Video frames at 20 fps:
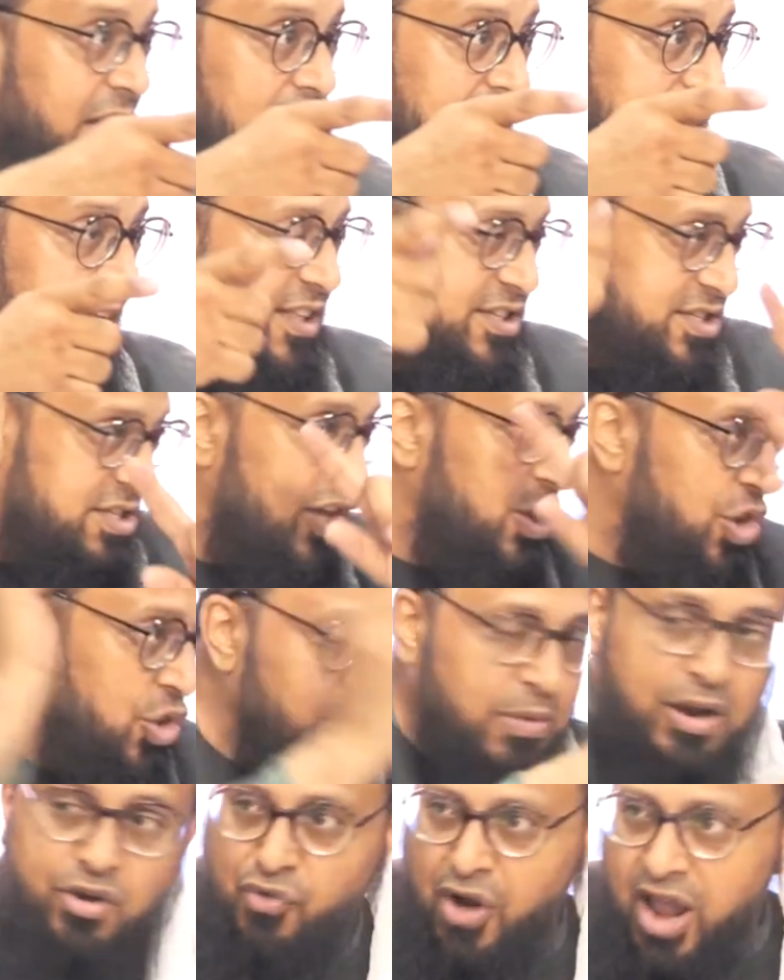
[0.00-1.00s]
against the
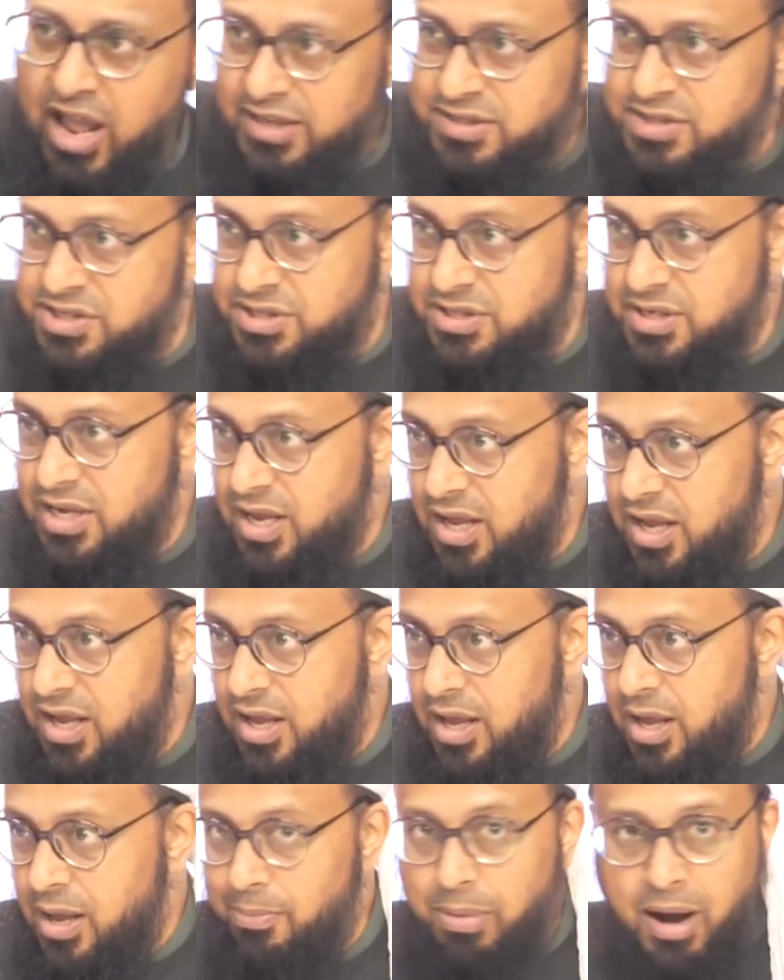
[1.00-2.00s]
human race
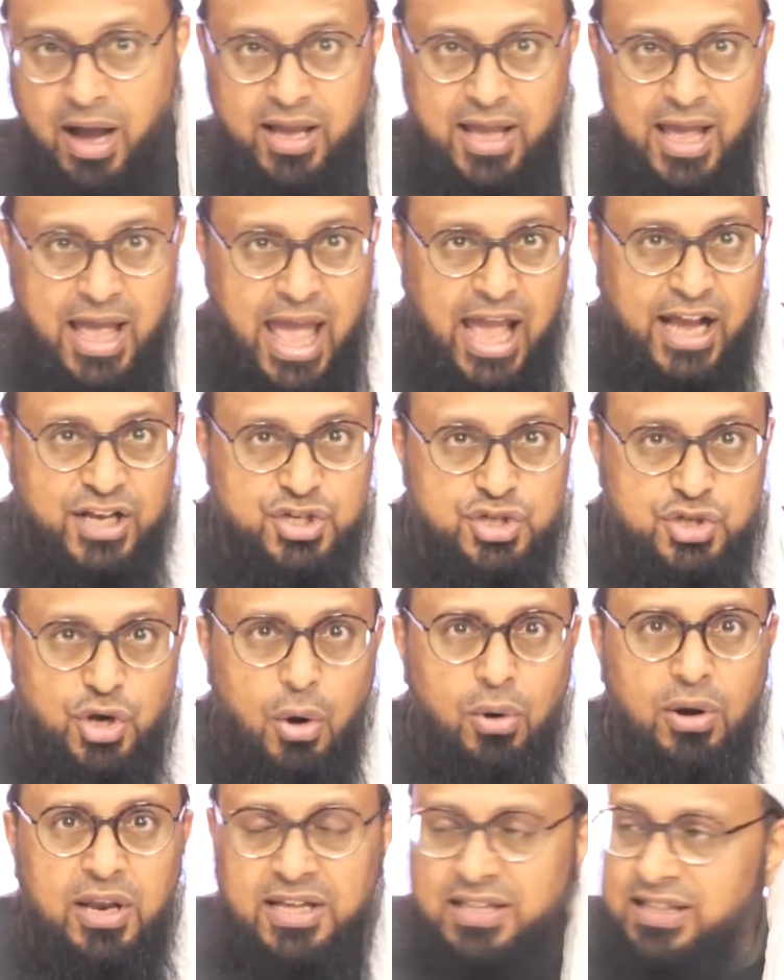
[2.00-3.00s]
by
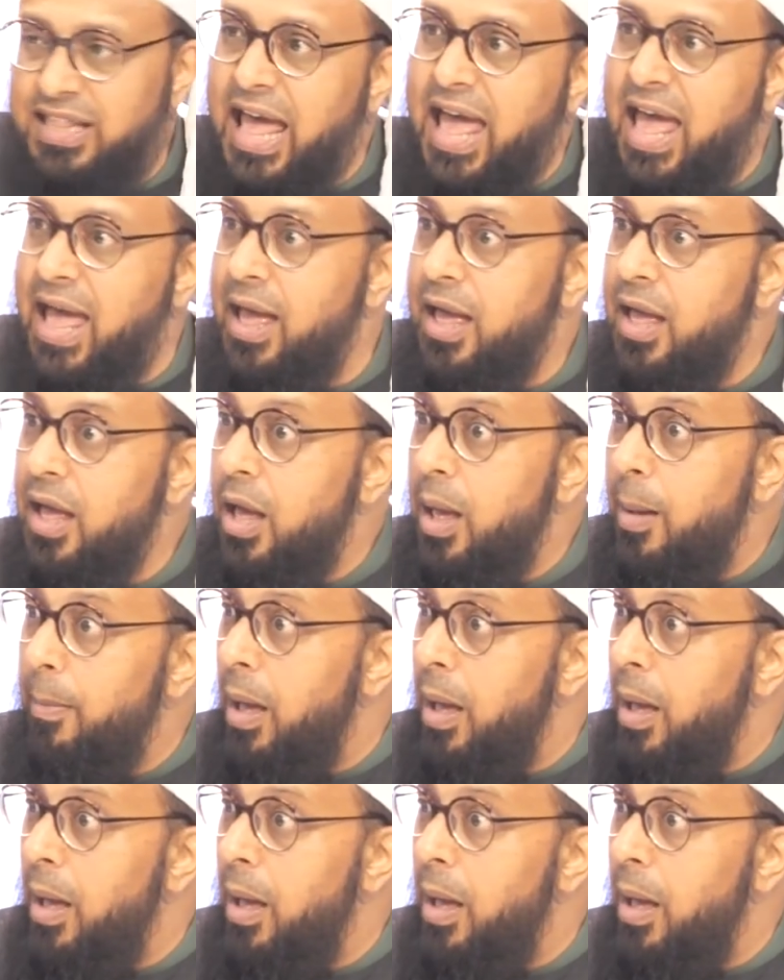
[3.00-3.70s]
extolling their